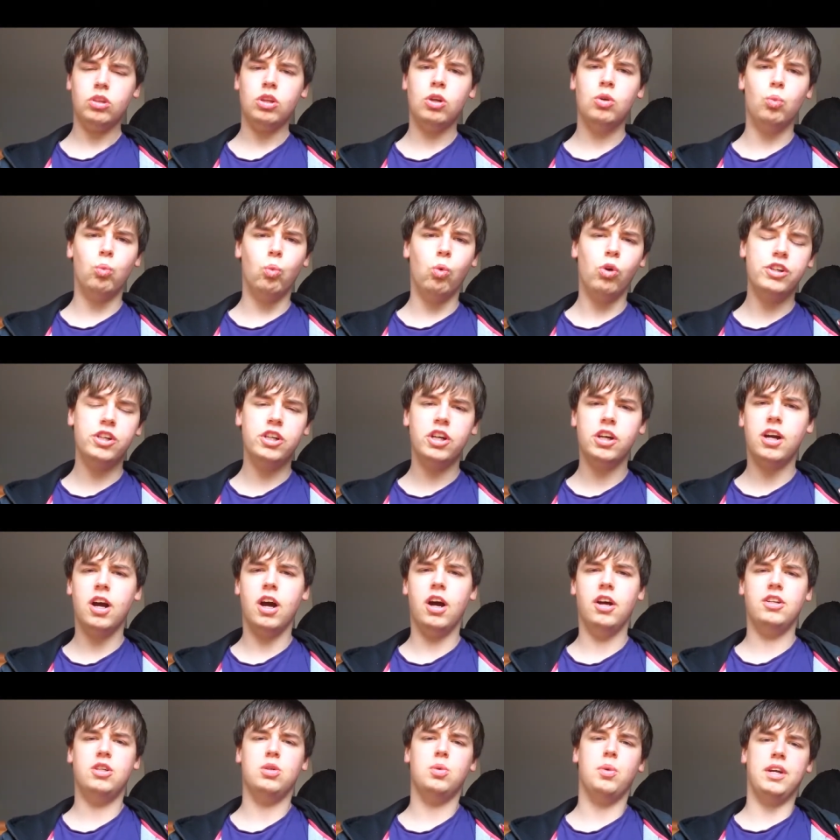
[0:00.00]

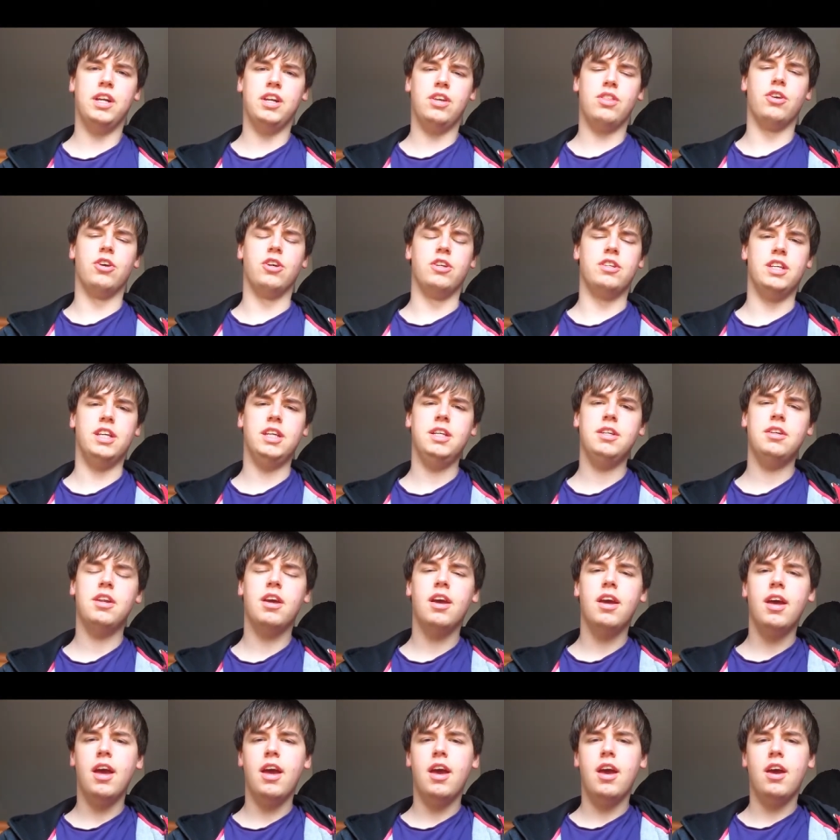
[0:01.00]
WonderCon twenty thirteen,
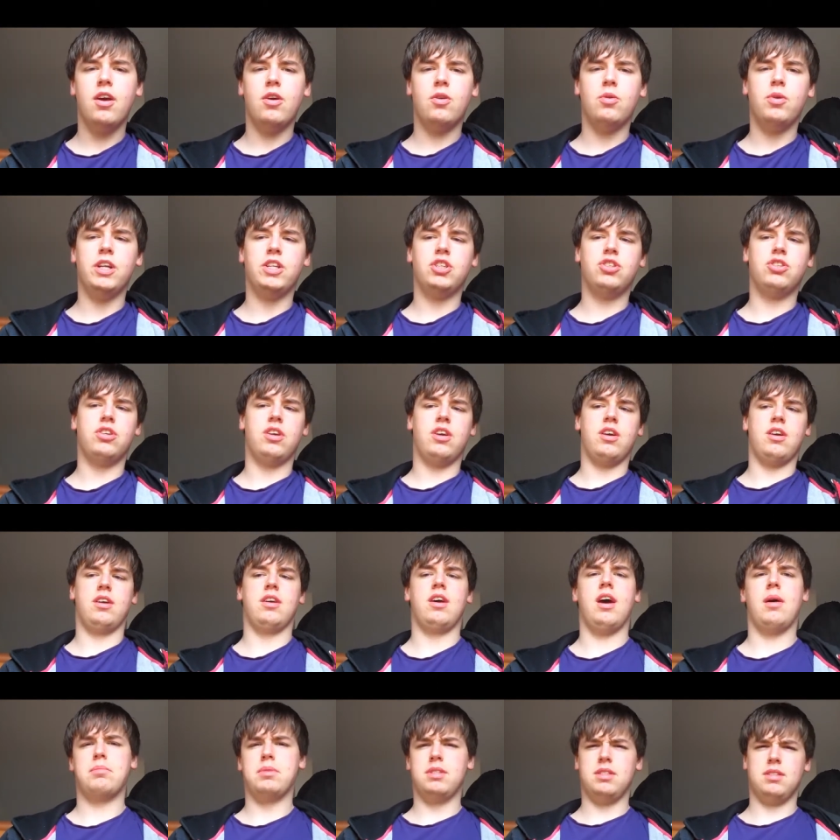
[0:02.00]
which uh,
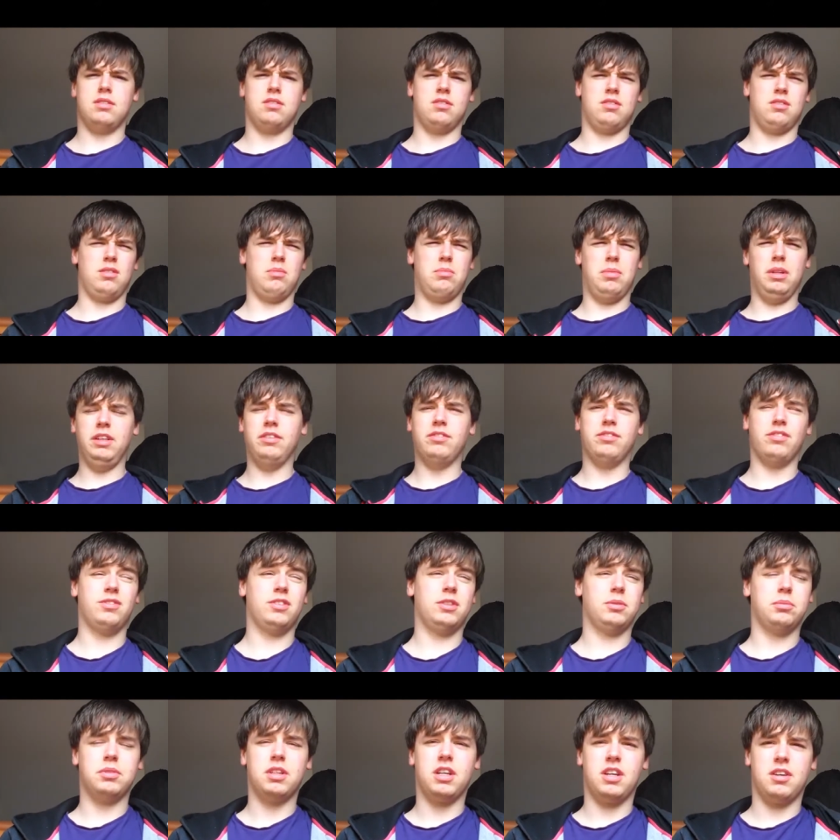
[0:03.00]
happened, I believe,
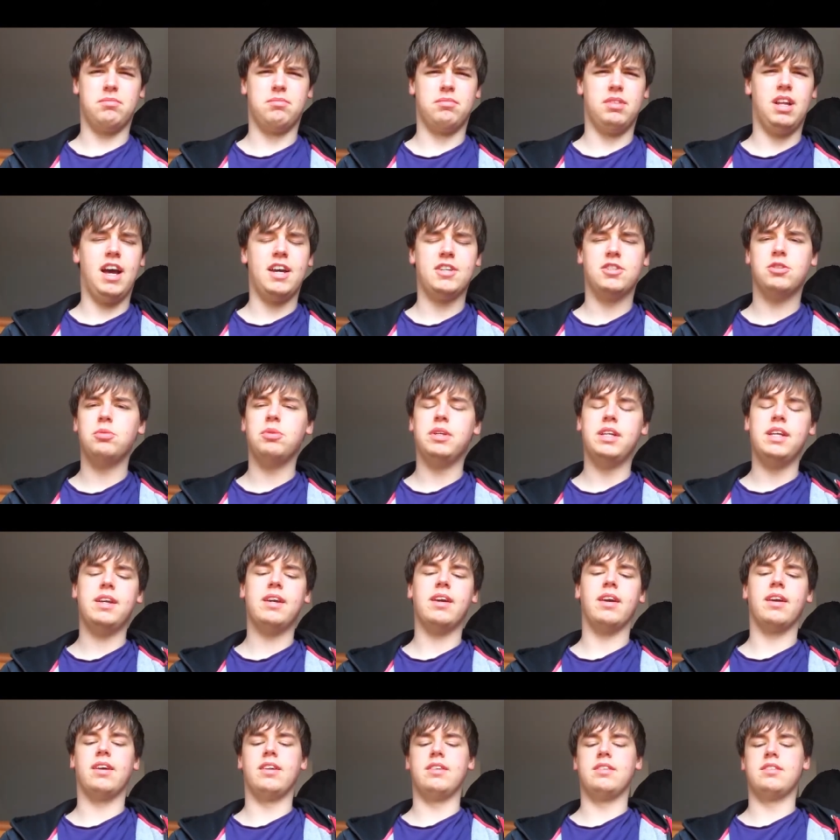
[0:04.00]
sometime last
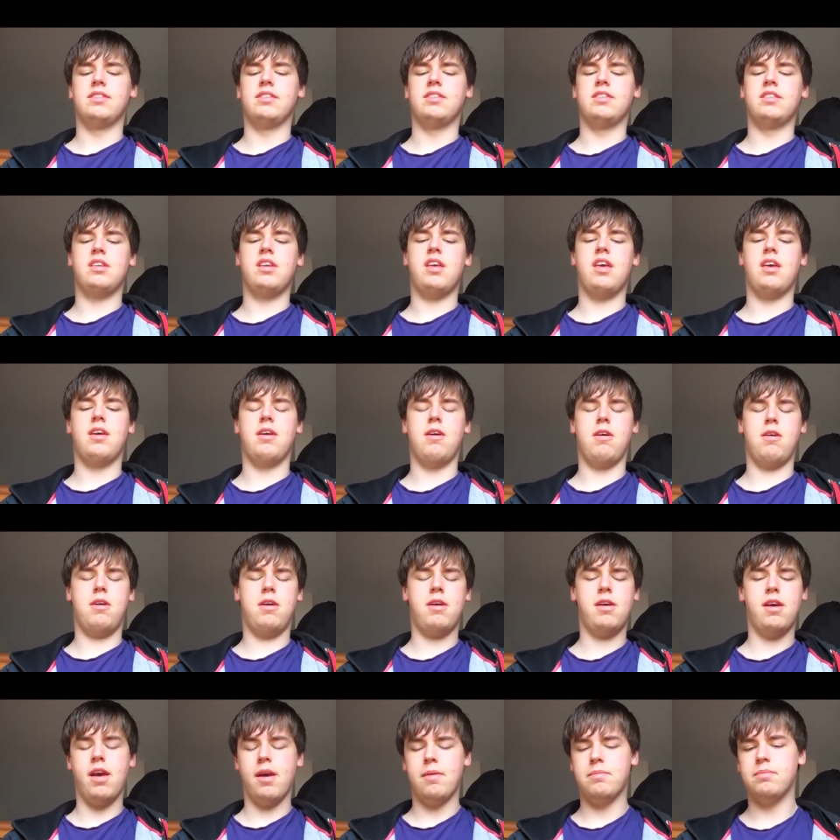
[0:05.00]
week, and
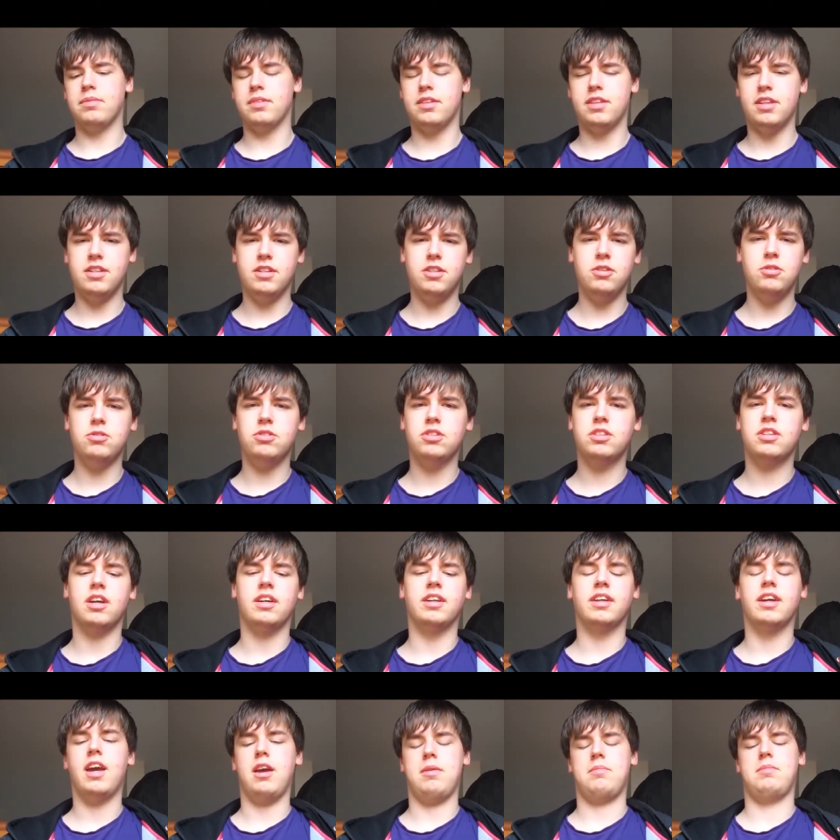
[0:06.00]
the news kind
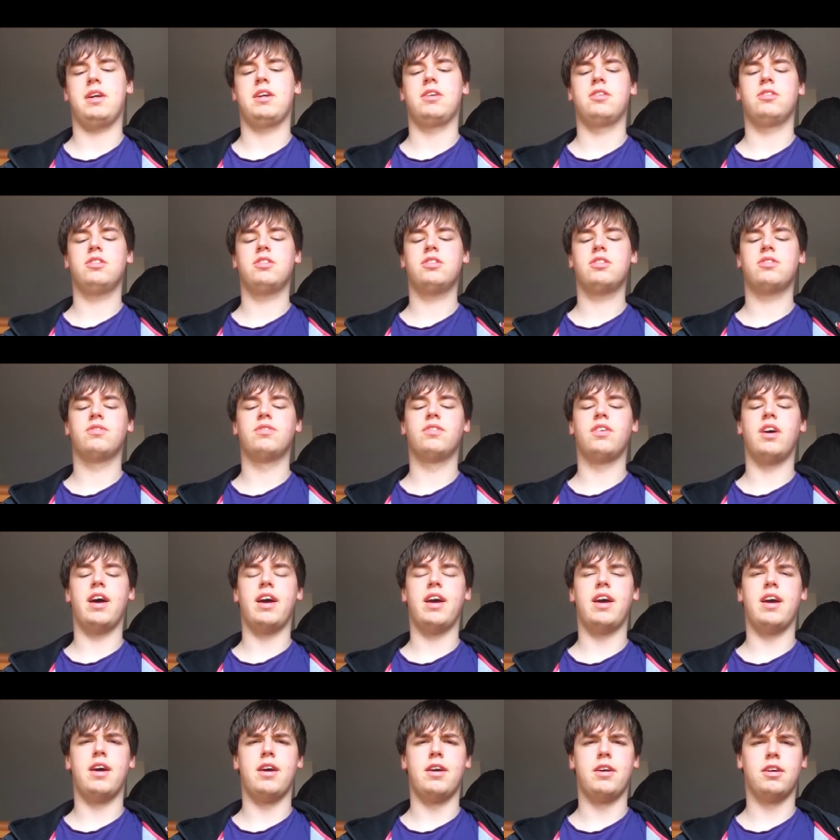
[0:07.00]
of came out
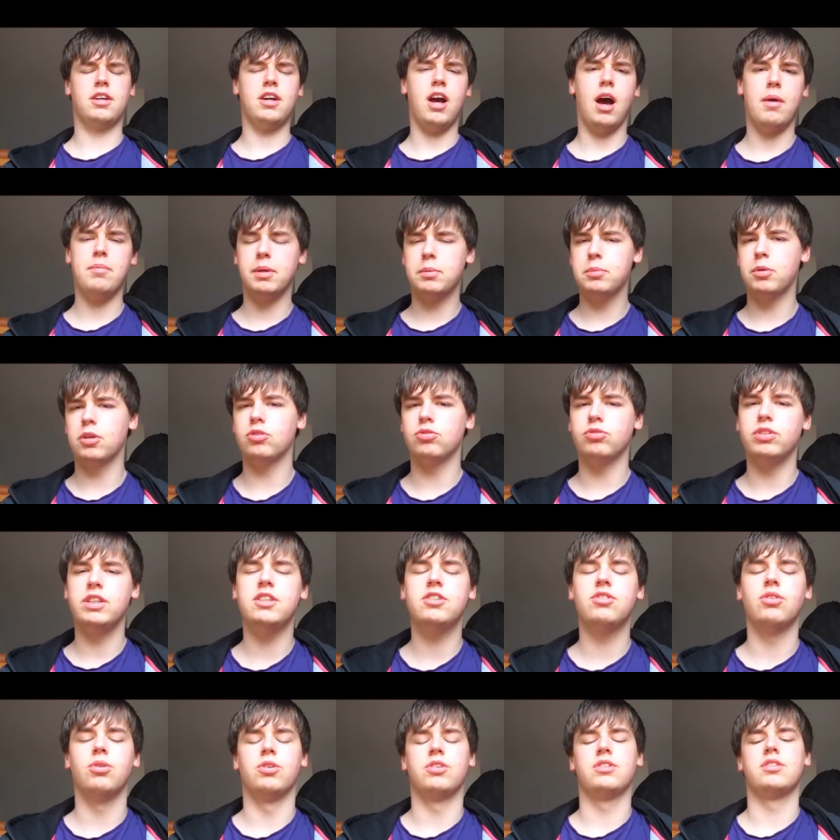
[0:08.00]
via comic book
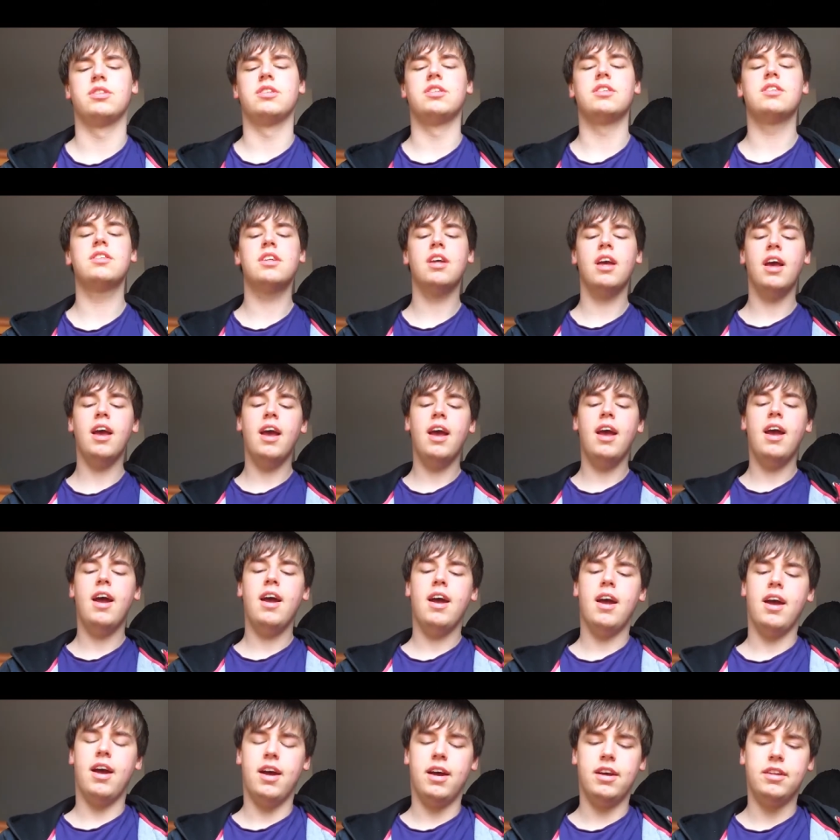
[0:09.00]
resources.
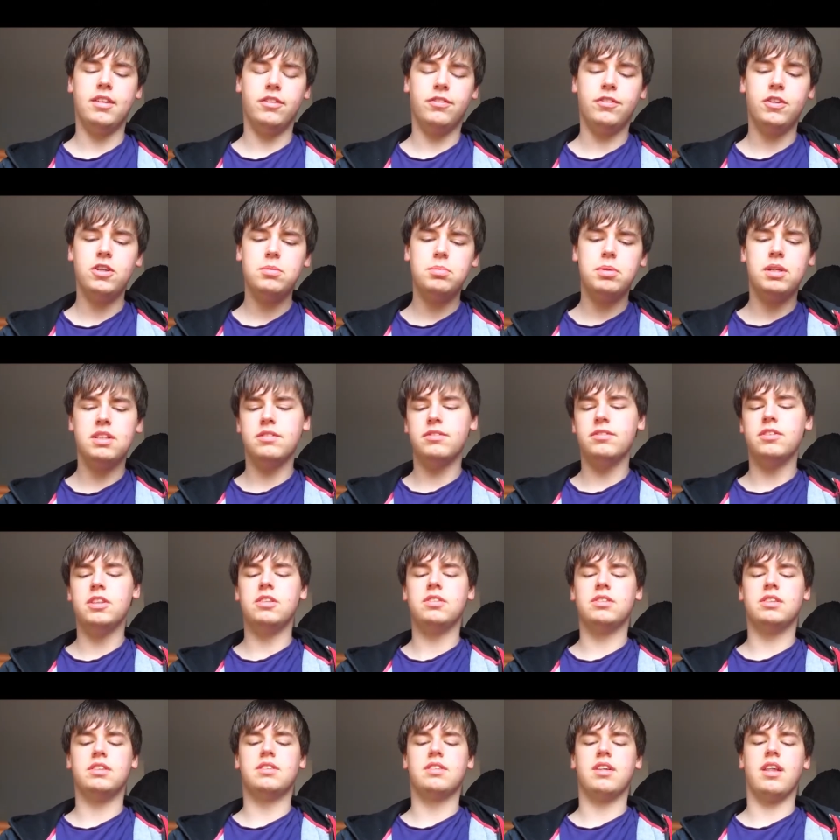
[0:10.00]
And the first piece of
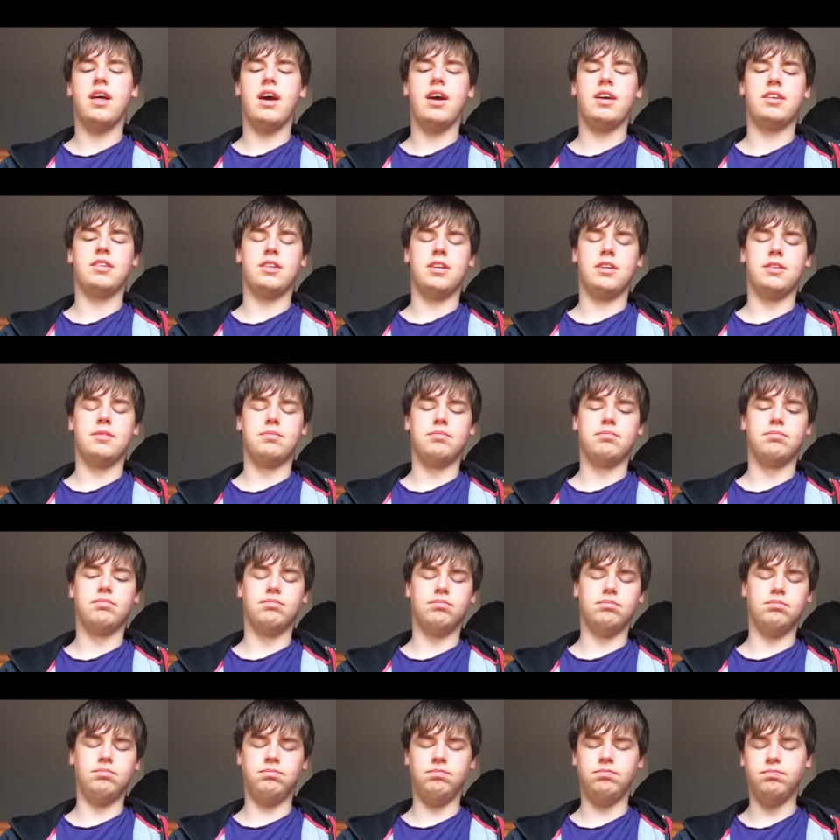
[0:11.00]
news is that um,
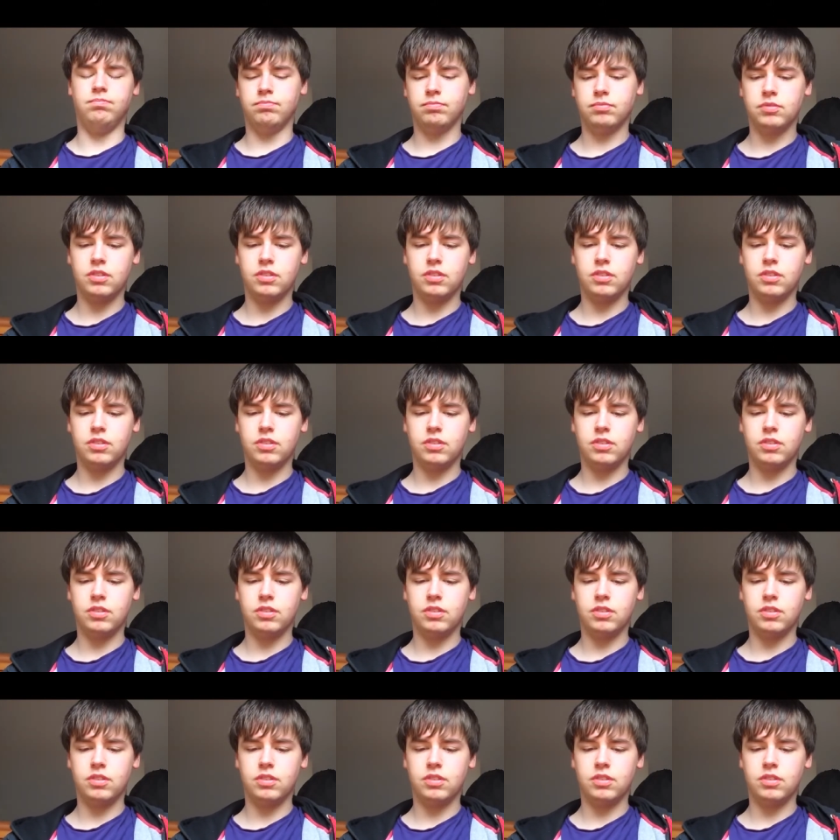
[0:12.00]
the,